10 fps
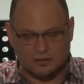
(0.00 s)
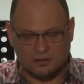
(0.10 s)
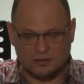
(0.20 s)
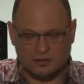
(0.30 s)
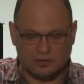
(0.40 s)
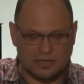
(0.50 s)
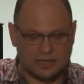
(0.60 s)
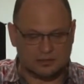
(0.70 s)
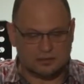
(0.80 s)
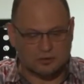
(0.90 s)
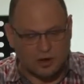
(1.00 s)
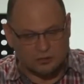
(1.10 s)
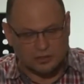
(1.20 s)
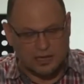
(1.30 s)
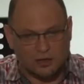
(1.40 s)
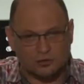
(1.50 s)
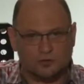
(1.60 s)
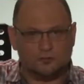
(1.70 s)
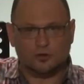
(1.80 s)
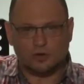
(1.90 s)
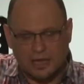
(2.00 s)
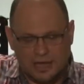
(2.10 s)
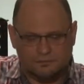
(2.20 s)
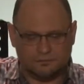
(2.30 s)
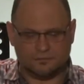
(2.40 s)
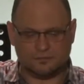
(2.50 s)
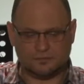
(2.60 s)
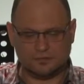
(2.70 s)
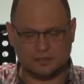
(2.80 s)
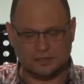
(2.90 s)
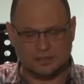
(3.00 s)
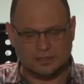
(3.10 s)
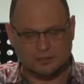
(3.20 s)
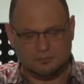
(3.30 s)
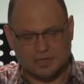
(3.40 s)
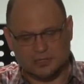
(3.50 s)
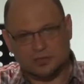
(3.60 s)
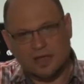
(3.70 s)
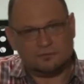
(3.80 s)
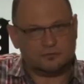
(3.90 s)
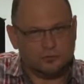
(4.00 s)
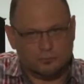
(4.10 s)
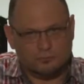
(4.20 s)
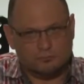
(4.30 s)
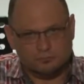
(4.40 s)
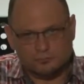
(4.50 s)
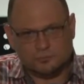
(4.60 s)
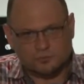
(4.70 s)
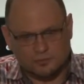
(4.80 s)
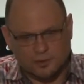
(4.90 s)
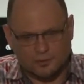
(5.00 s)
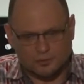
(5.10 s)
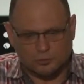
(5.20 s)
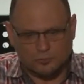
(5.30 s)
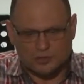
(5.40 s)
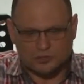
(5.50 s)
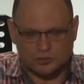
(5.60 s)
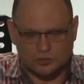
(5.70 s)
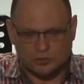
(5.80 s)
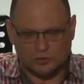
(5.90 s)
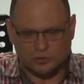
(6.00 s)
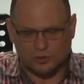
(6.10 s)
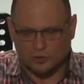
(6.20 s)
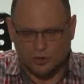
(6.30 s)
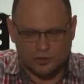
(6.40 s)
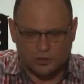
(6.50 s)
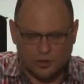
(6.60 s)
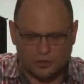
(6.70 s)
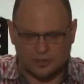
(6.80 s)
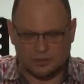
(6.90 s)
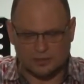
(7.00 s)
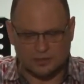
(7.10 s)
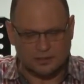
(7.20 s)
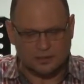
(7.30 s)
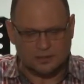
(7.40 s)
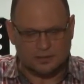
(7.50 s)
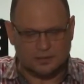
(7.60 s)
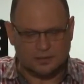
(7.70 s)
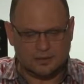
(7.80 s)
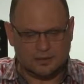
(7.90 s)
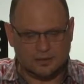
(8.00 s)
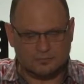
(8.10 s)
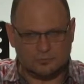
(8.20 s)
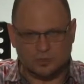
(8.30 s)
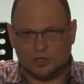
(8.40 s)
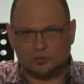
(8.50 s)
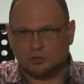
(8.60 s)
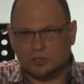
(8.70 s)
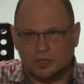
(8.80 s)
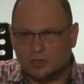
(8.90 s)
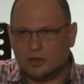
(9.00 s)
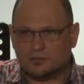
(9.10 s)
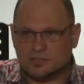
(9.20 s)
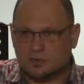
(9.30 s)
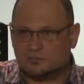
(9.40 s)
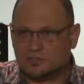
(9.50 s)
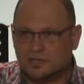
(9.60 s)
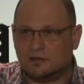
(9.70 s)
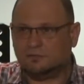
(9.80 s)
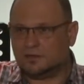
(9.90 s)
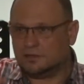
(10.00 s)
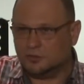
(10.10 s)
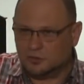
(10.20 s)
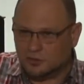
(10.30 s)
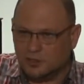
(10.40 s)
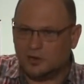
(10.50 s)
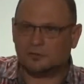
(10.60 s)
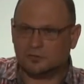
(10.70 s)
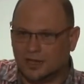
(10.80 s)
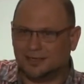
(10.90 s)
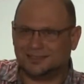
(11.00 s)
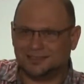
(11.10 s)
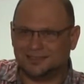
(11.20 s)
uh get crowded out of your life because you have too too much to do on going on, and um, you need to clear out some stuff, and you clear out God.